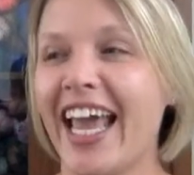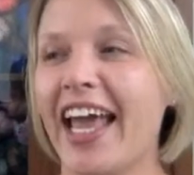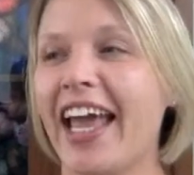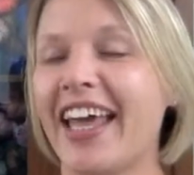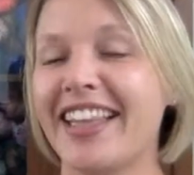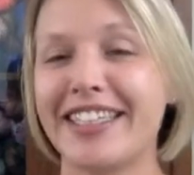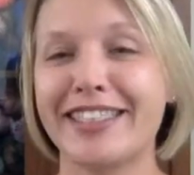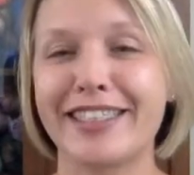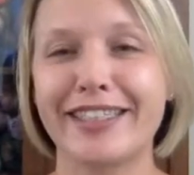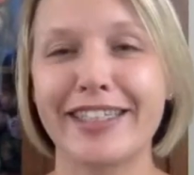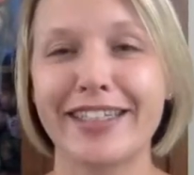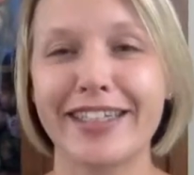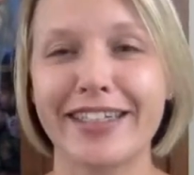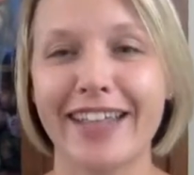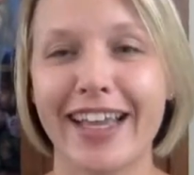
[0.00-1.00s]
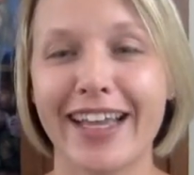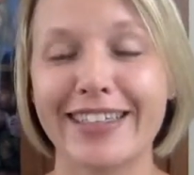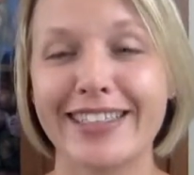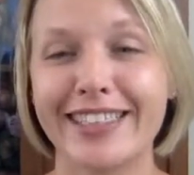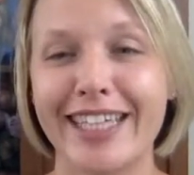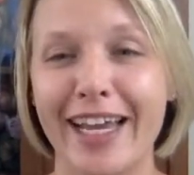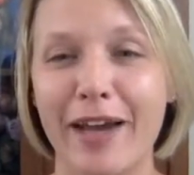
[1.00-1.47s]
and then stood there like a
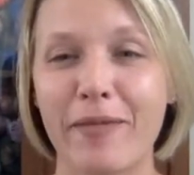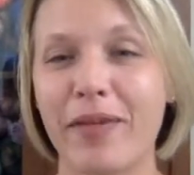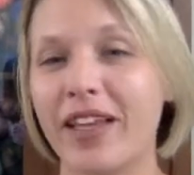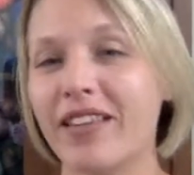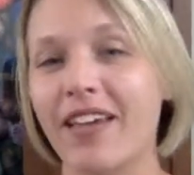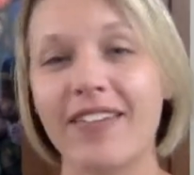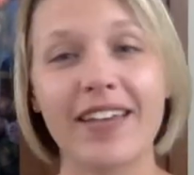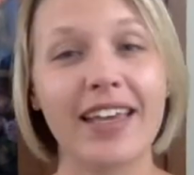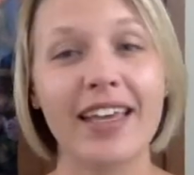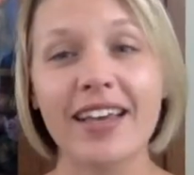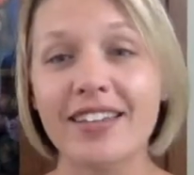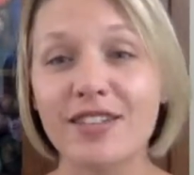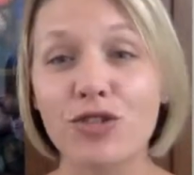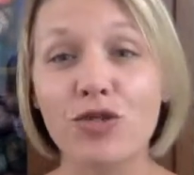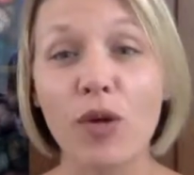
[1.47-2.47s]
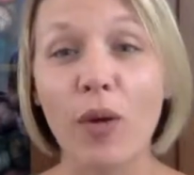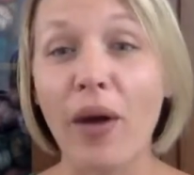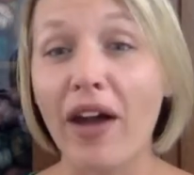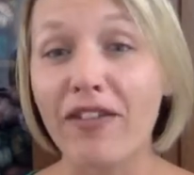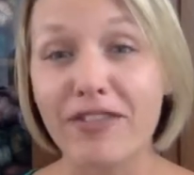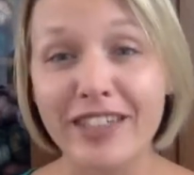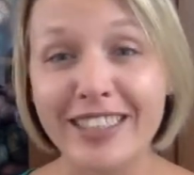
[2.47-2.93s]
champ and let the kids throw
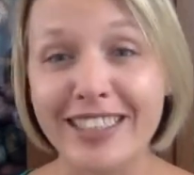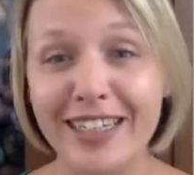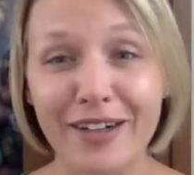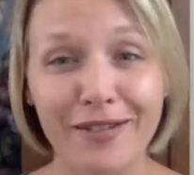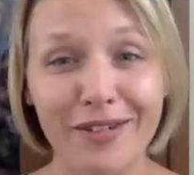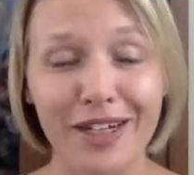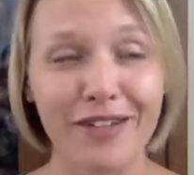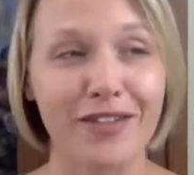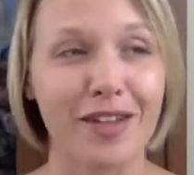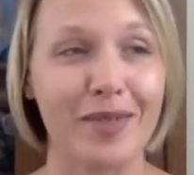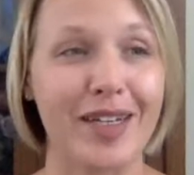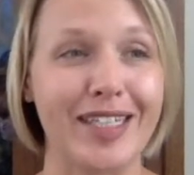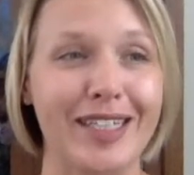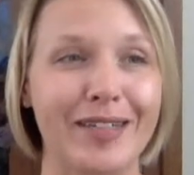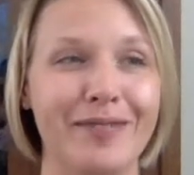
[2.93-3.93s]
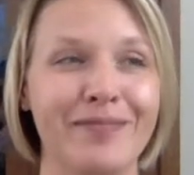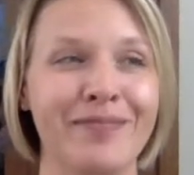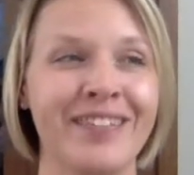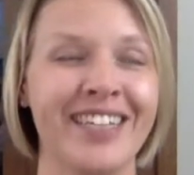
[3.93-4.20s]
every single one of them at him.